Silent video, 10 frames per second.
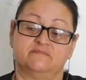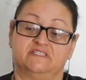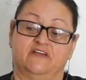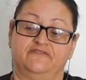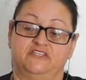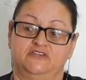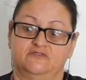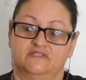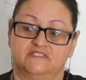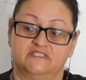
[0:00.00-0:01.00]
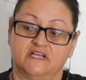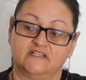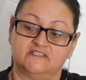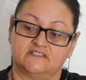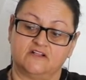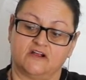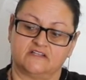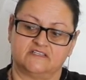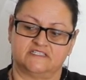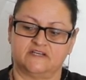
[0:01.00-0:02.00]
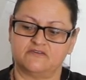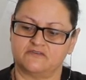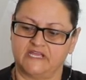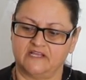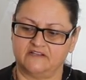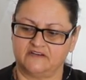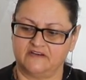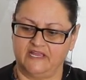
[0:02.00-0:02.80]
himself to you as Douglas Clark, the serial killer.